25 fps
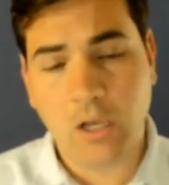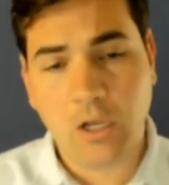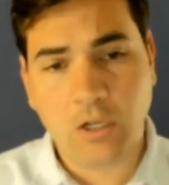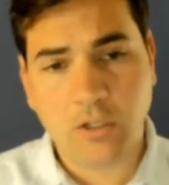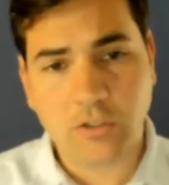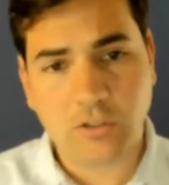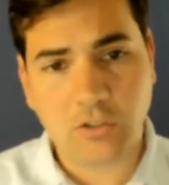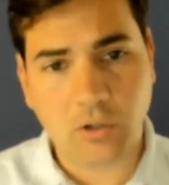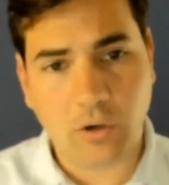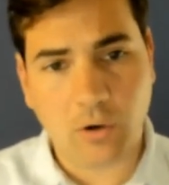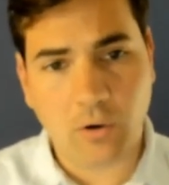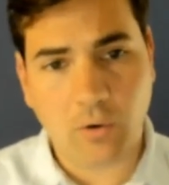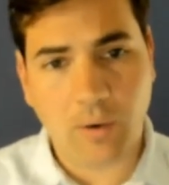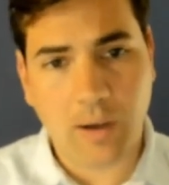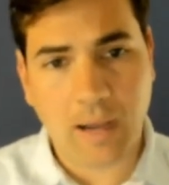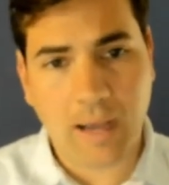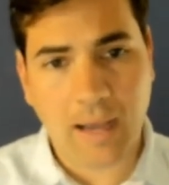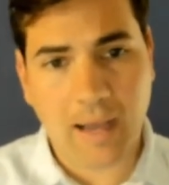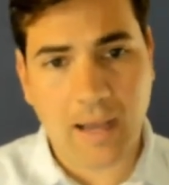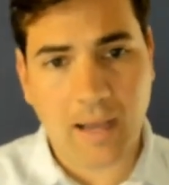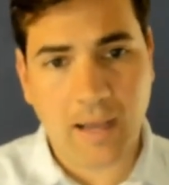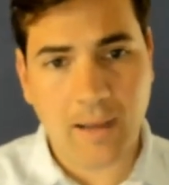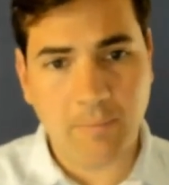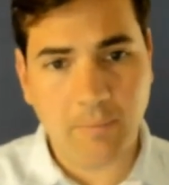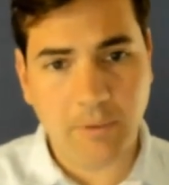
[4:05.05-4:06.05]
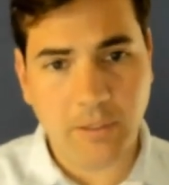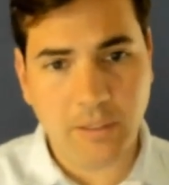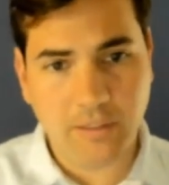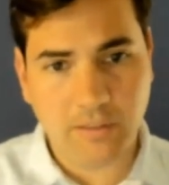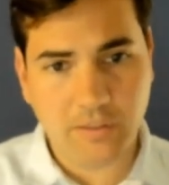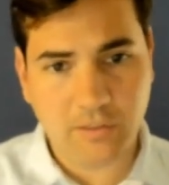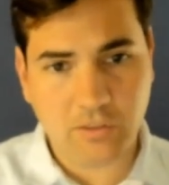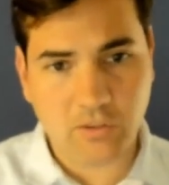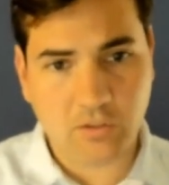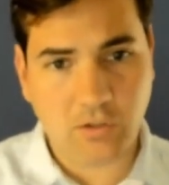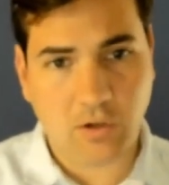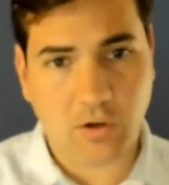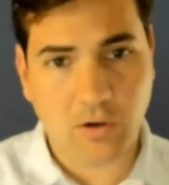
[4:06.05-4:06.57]
So I'm going to
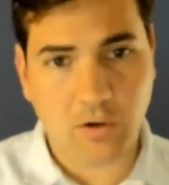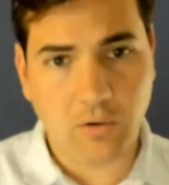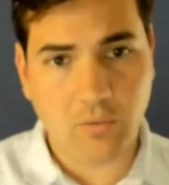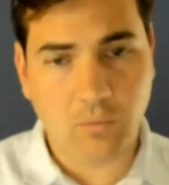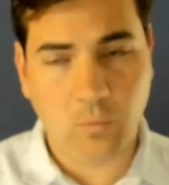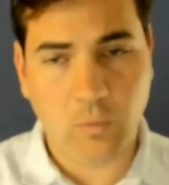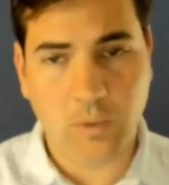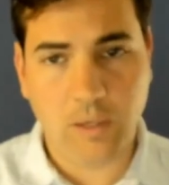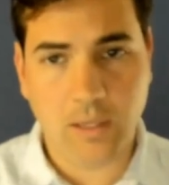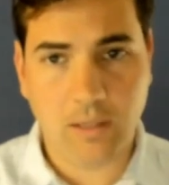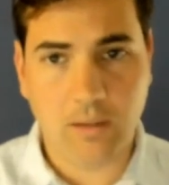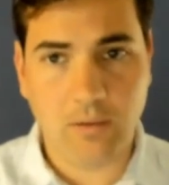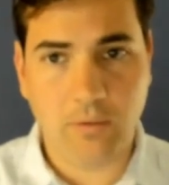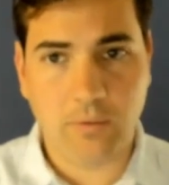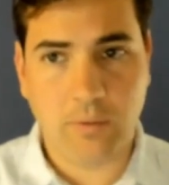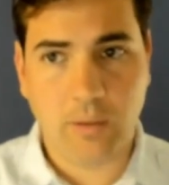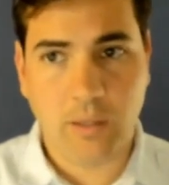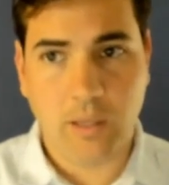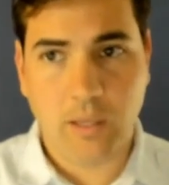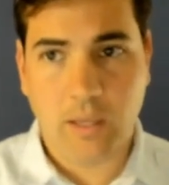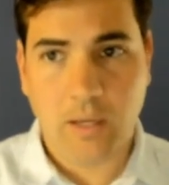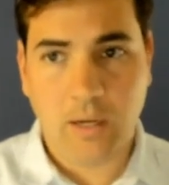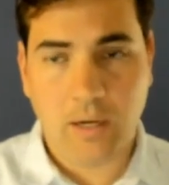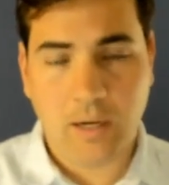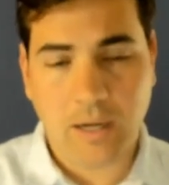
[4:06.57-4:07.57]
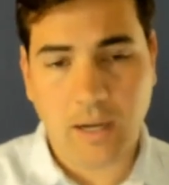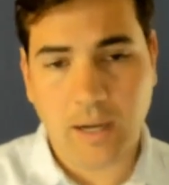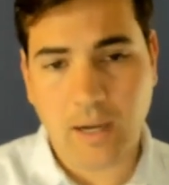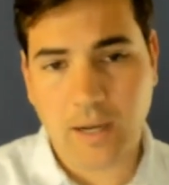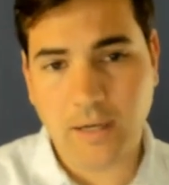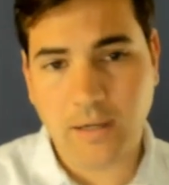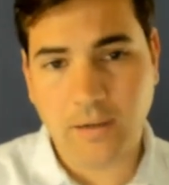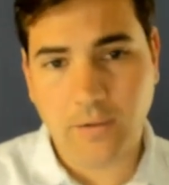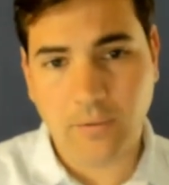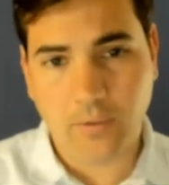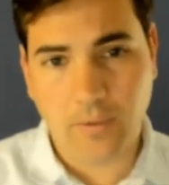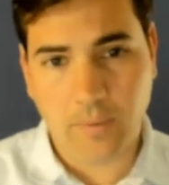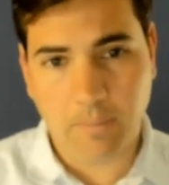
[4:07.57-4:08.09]
start with
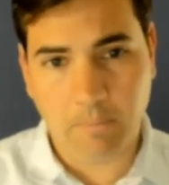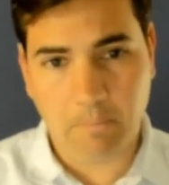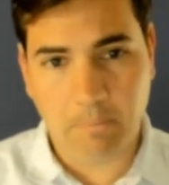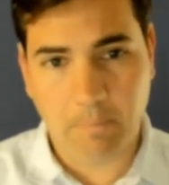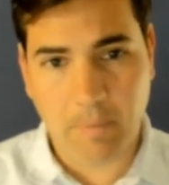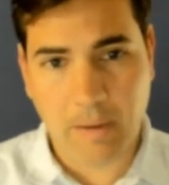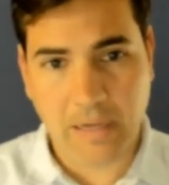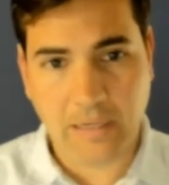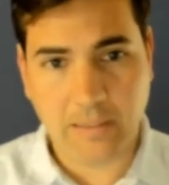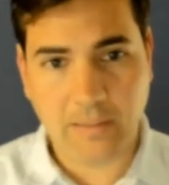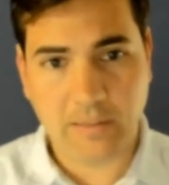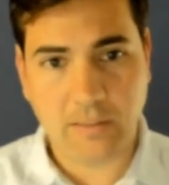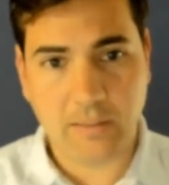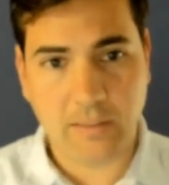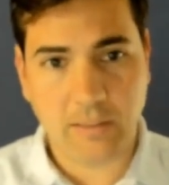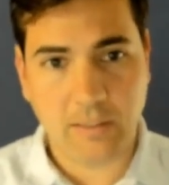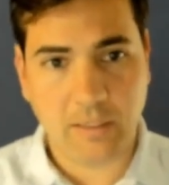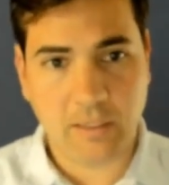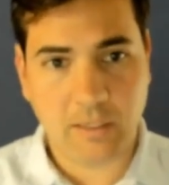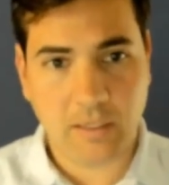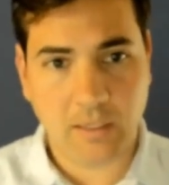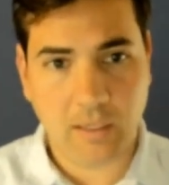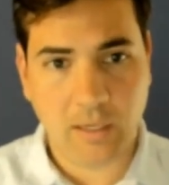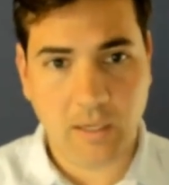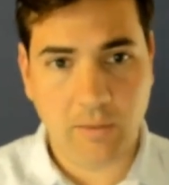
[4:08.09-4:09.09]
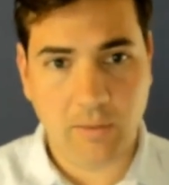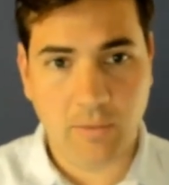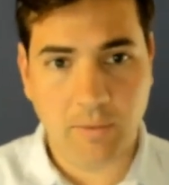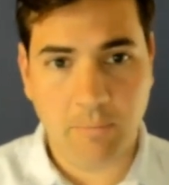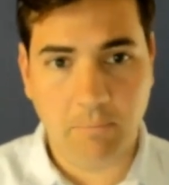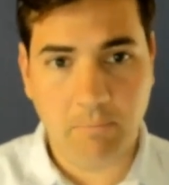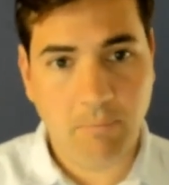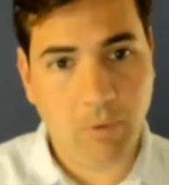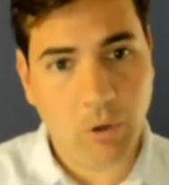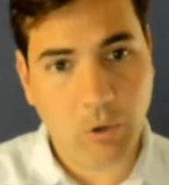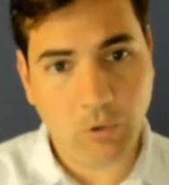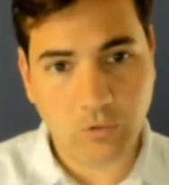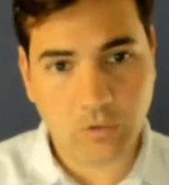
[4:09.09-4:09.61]
kind of the basic and the
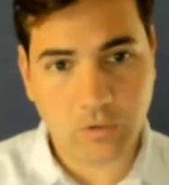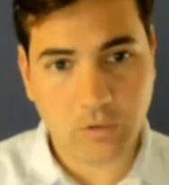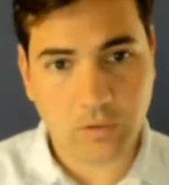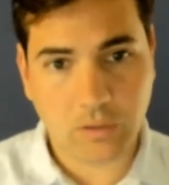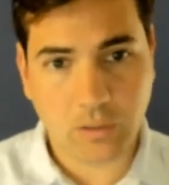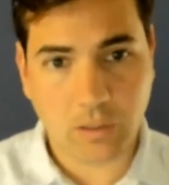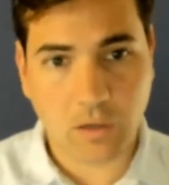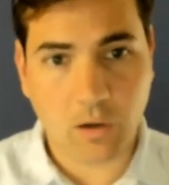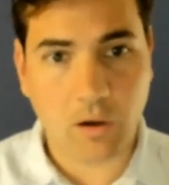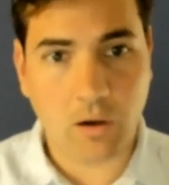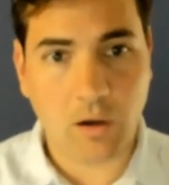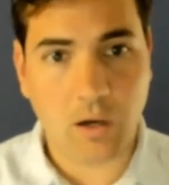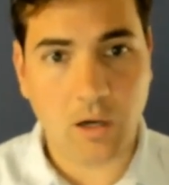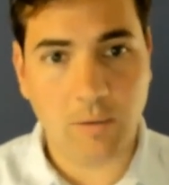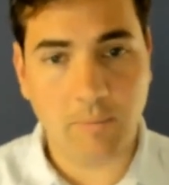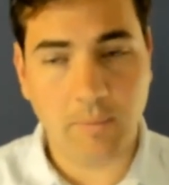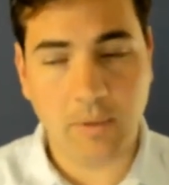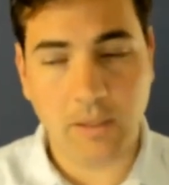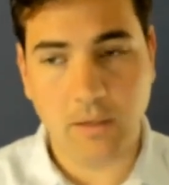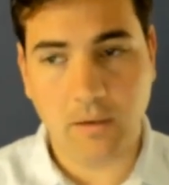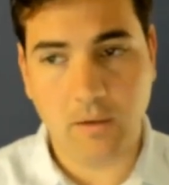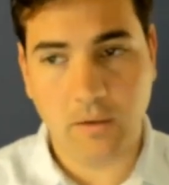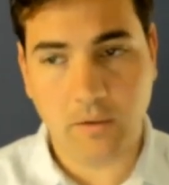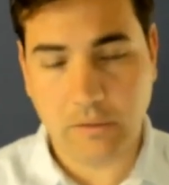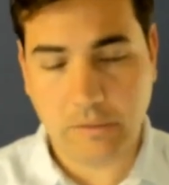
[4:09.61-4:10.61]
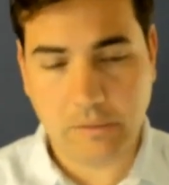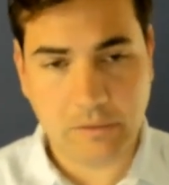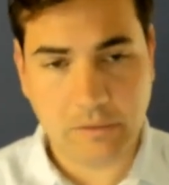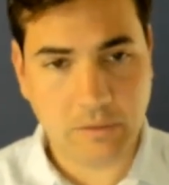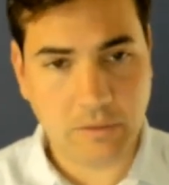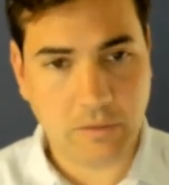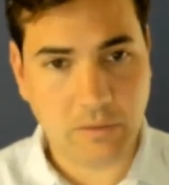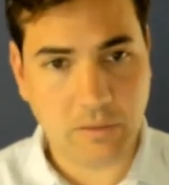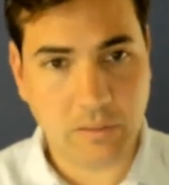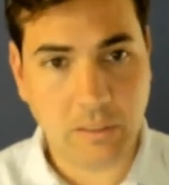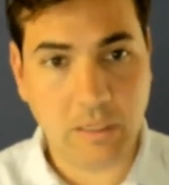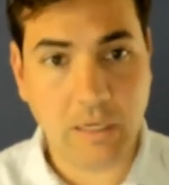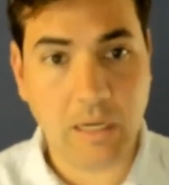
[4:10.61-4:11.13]
most common
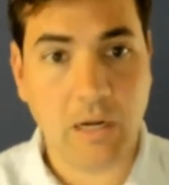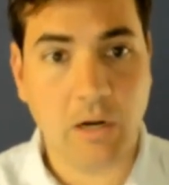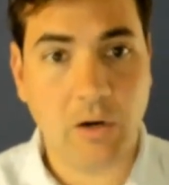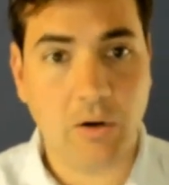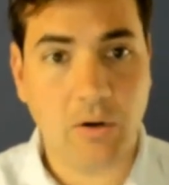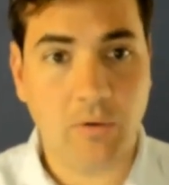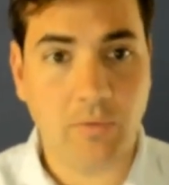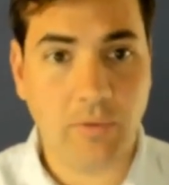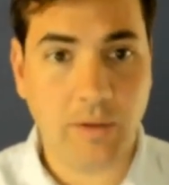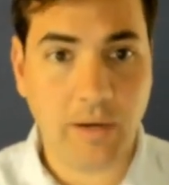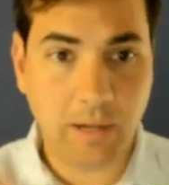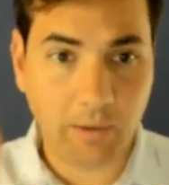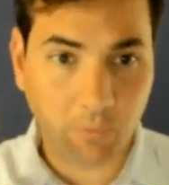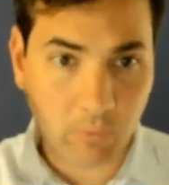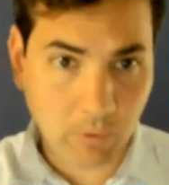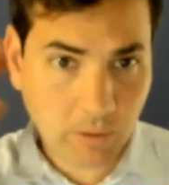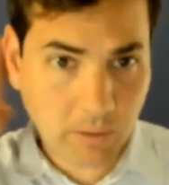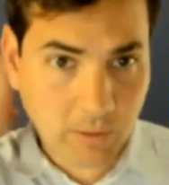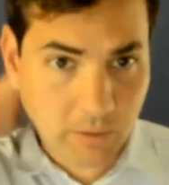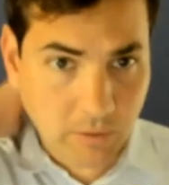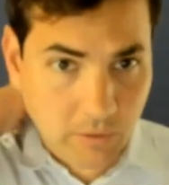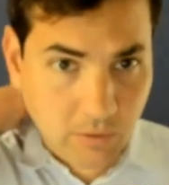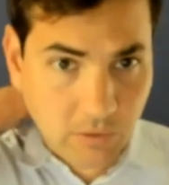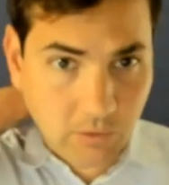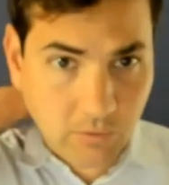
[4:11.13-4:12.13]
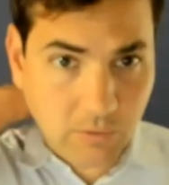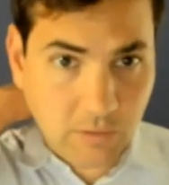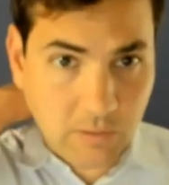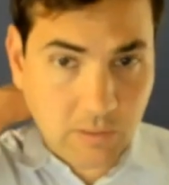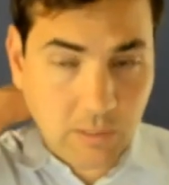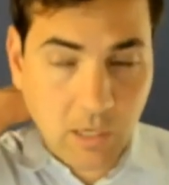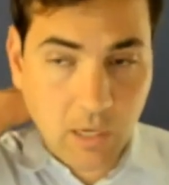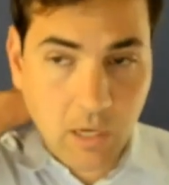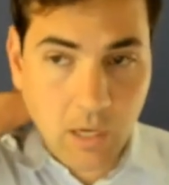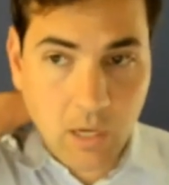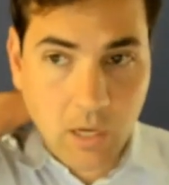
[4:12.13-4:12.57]
scenario that I run into is,